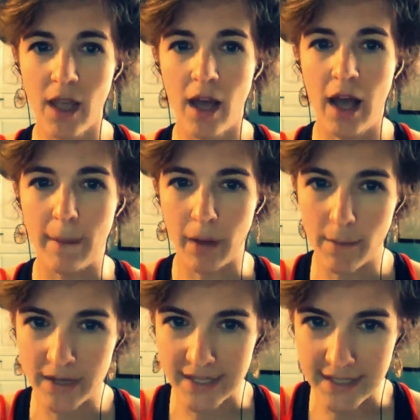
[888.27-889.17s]
I'm coming
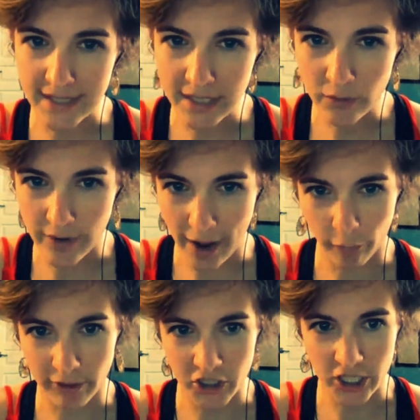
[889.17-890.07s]
to see you now,
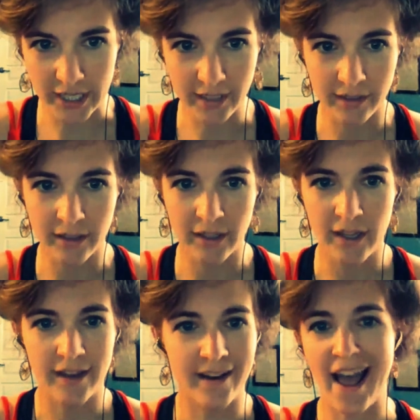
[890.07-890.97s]
Richie.
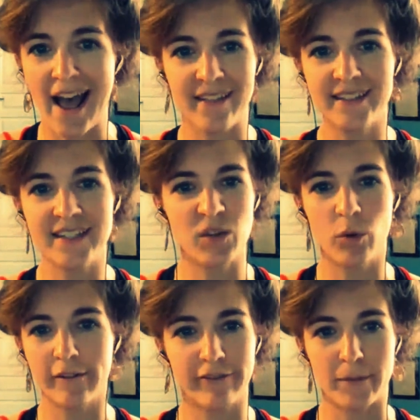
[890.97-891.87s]
Nah, that doesn't
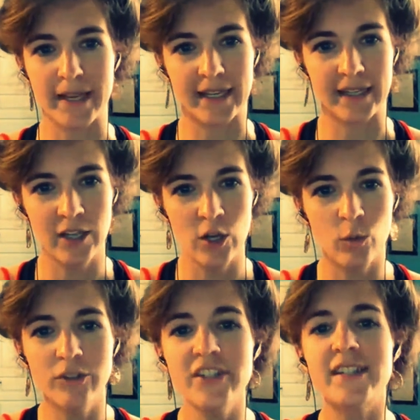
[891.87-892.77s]
work for me. We'll
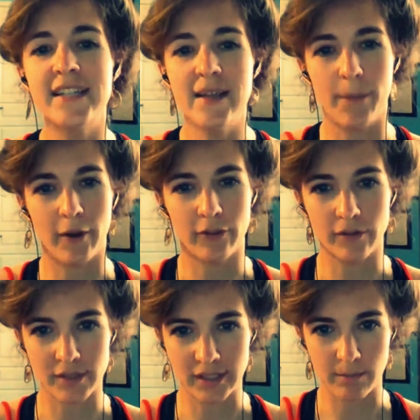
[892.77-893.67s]
just see about those
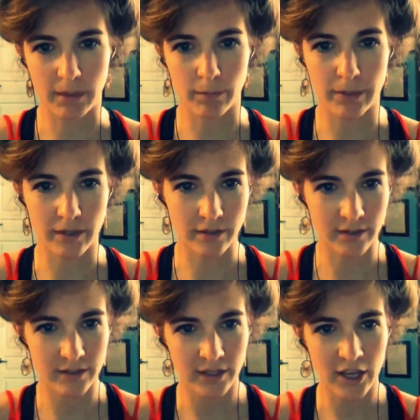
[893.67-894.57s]
sleeping pills.
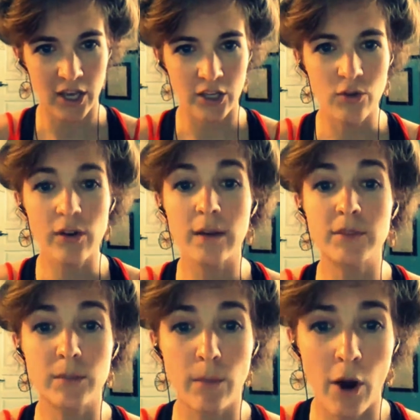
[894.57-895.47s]
You come
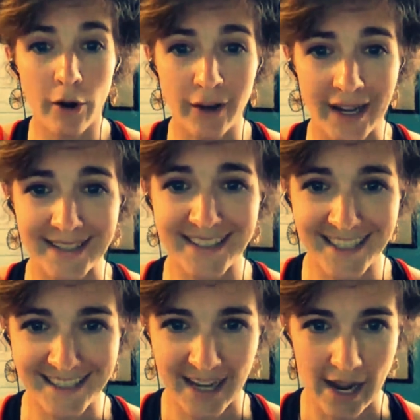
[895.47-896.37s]
tomorrow night,
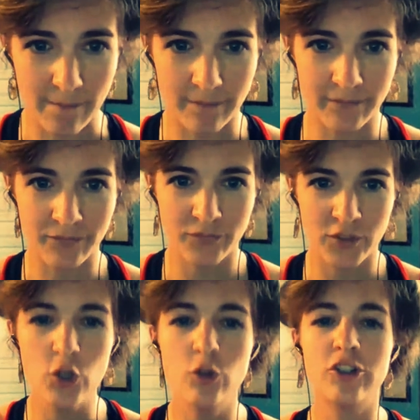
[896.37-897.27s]
dinner time.
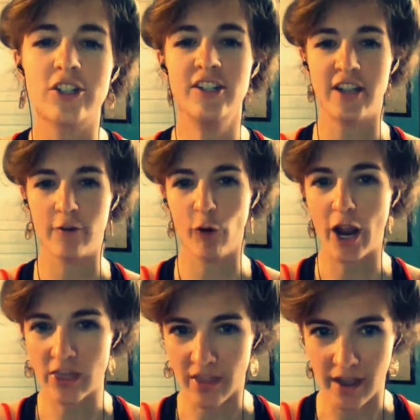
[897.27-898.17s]
You just stay
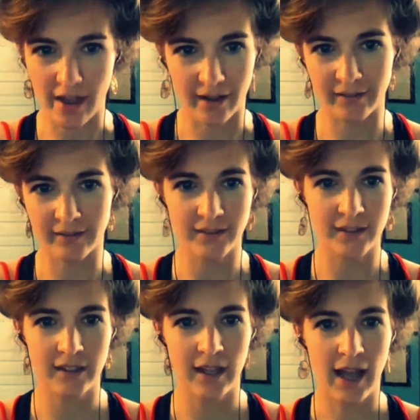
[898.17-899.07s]
right there.
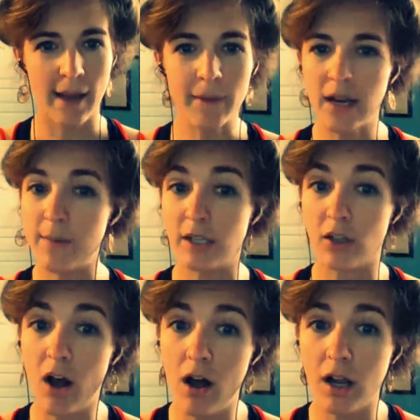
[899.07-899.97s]
I'm gonna be
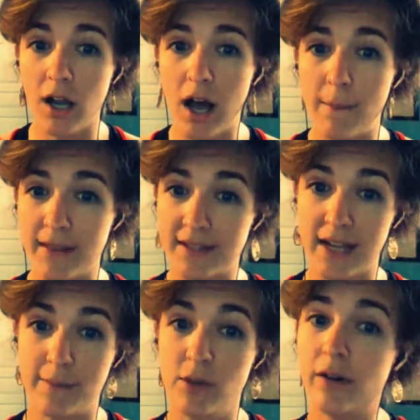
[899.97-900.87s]
long gone by the
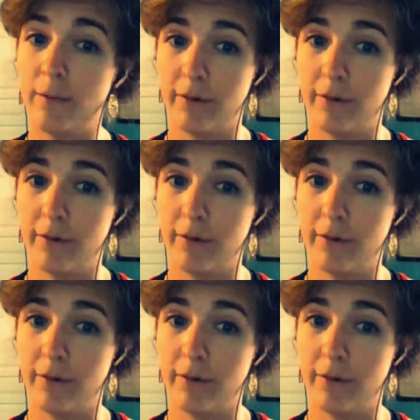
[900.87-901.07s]
time you come